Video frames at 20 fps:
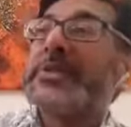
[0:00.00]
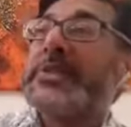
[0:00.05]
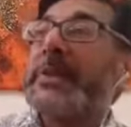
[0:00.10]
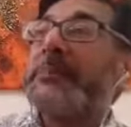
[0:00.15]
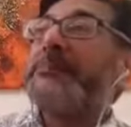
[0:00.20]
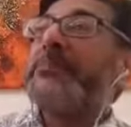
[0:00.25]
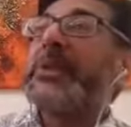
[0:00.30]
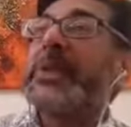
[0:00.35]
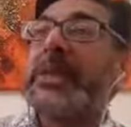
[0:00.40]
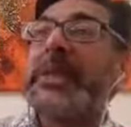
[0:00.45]

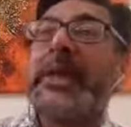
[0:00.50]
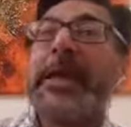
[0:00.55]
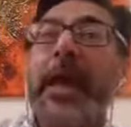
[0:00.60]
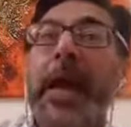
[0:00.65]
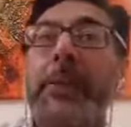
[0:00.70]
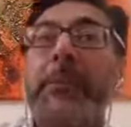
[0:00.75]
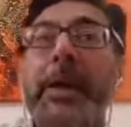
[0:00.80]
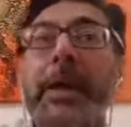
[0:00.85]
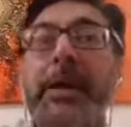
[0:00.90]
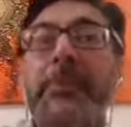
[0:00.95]
something
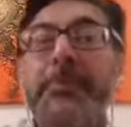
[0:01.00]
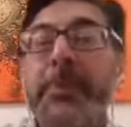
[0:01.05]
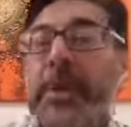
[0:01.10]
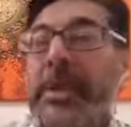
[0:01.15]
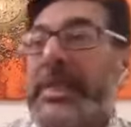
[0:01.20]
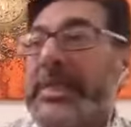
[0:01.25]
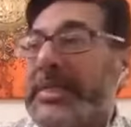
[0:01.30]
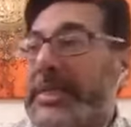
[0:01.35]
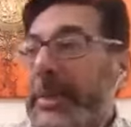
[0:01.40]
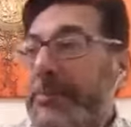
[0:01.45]
come
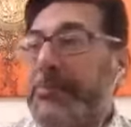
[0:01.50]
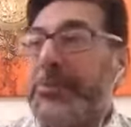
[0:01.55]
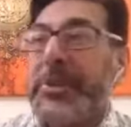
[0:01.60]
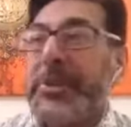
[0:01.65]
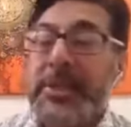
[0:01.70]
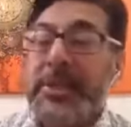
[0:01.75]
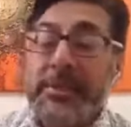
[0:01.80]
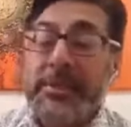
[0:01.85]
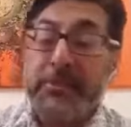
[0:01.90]
up, something,